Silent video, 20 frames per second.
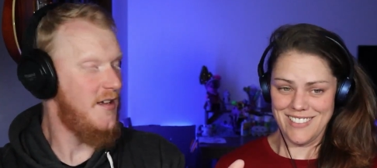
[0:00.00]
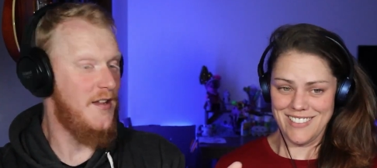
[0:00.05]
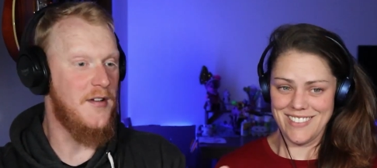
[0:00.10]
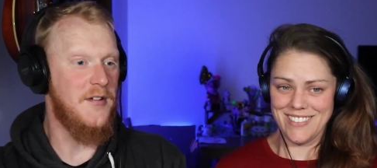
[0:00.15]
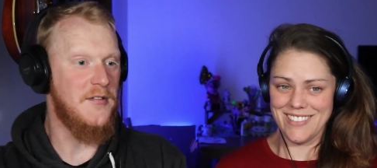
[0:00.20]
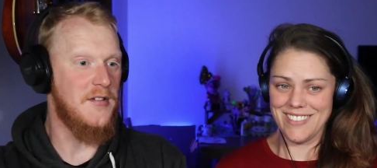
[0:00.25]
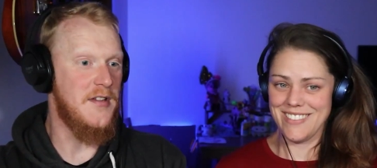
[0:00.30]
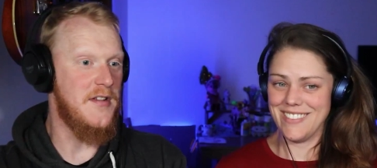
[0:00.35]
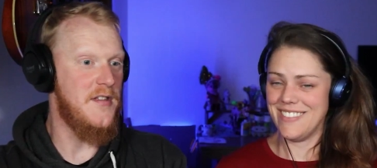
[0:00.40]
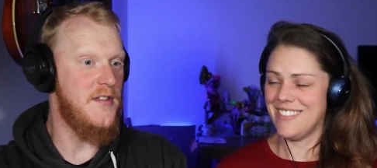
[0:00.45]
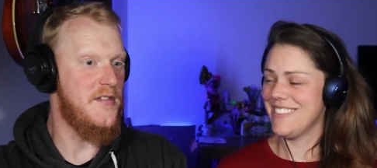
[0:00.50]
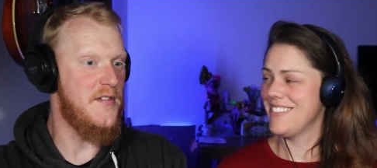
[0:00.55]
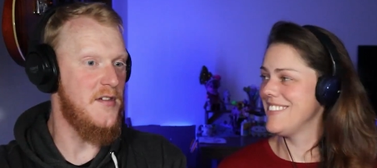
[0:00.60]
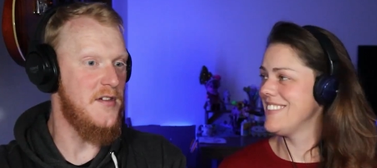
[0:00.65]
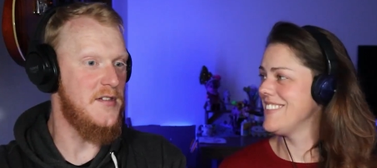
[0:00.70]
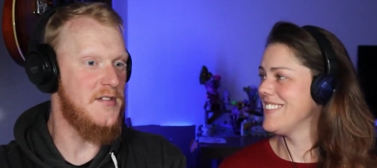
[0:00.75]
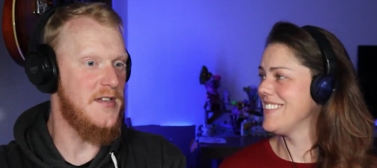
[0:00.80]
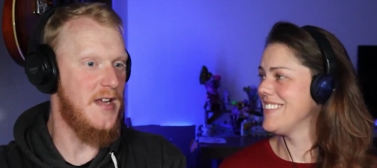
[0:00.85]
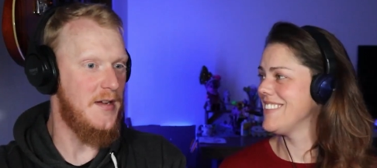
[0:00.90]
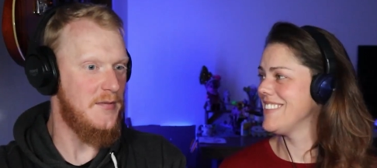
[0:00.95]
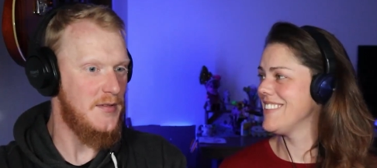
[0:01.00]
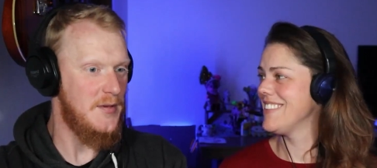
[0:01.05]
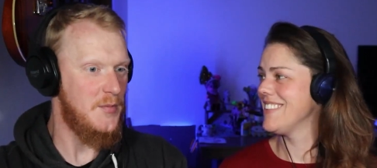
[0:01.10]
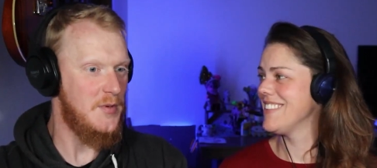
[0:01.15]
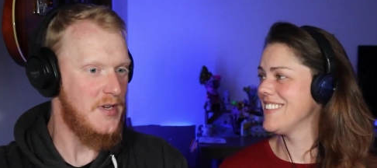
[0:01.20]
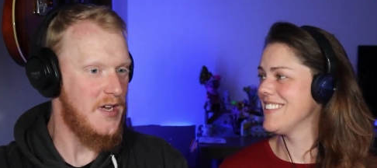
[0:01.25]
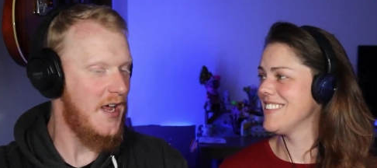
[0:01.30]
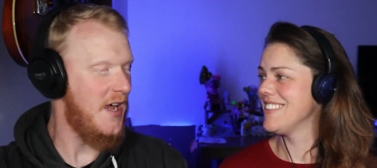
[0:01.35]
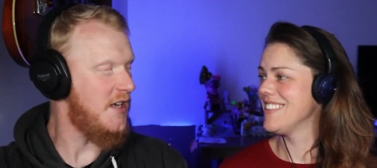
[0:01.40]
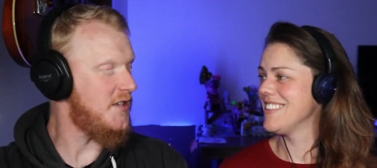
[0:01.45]
Speaker 1: and only the third time did
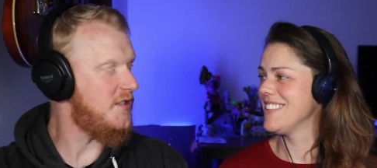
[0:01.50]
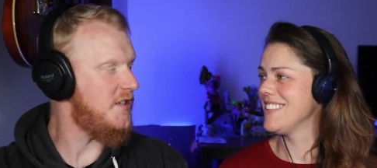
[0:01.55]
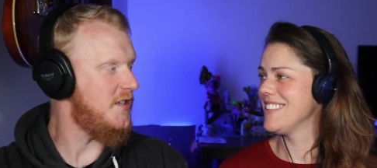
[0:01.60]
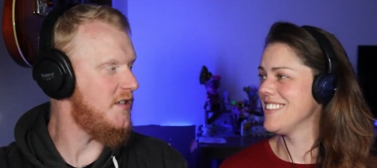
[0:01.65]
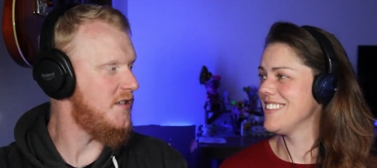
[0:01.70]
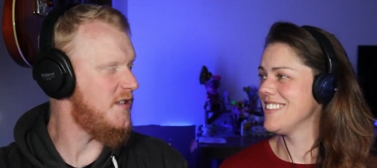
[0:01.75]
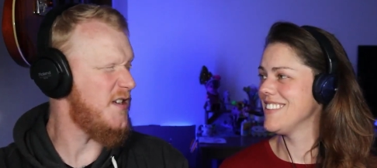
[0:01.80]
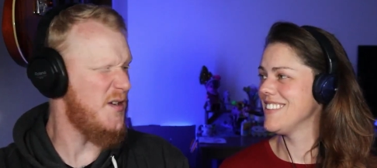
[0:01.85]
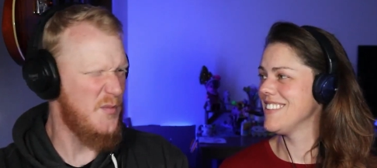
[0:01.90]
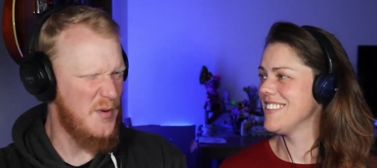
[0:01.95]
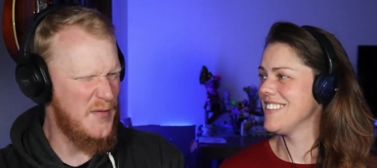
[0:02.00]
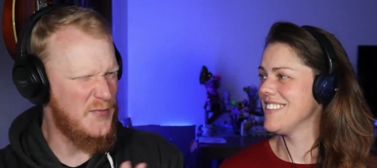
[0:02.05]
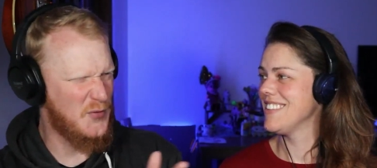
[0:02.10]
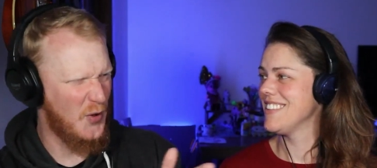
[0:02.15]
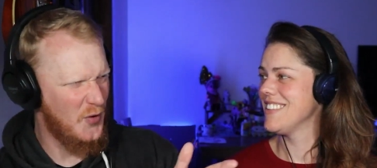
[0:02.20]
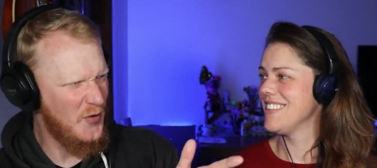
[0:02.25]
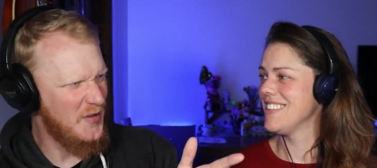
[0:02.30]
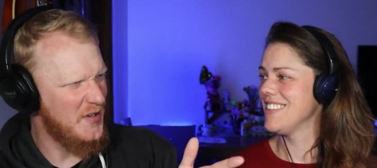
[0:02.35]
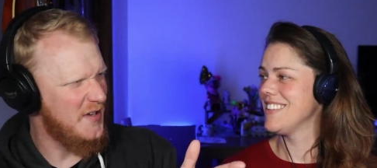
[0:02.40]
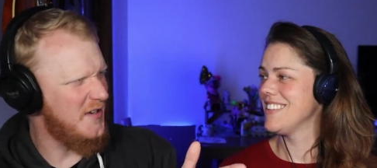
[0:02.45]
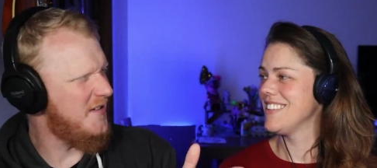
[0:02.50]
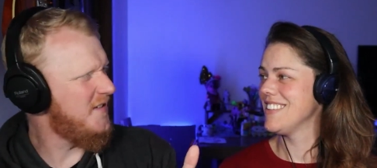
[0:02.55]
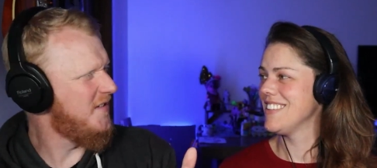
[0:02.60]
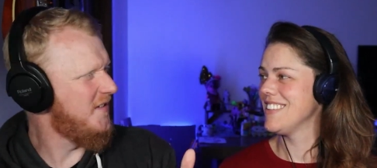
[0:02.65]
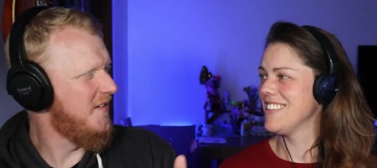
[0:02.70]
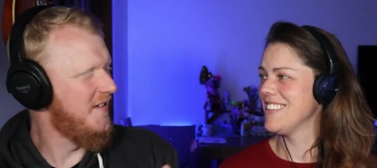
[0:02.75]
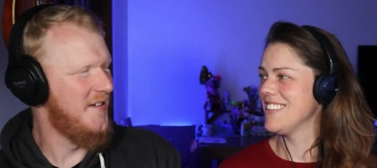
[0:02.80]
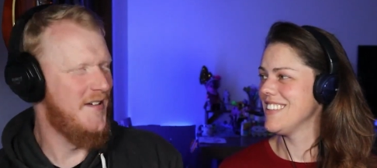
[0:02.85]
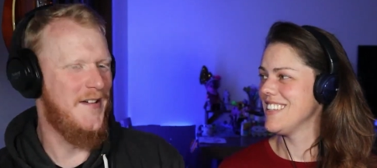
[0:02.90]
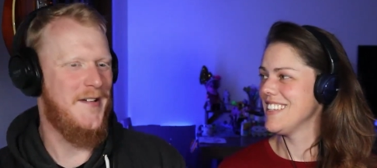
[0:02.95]
we catch it and say we've done this.